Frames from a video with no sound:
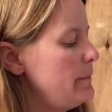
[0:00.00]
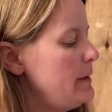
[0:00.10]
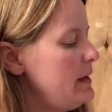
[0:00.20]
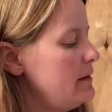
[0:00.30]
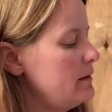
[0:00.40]

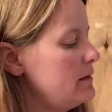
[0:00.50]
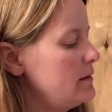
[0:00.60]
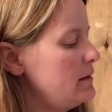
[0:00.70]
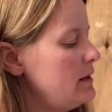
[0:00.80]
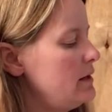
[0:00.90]

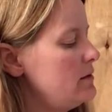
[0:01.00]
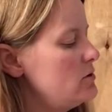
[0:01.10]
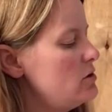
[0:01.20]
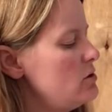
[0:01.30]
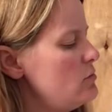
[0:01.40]
Palian. And do
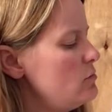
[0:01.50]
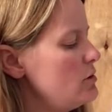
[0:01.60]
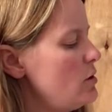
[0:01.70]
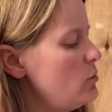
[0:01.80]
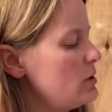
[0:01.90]
you
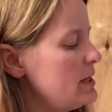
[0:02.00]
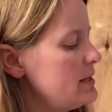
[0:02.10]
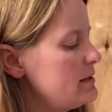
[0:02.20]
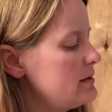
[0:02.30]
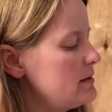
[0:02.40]

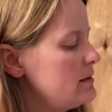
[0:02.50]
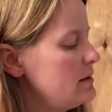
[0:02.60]
notice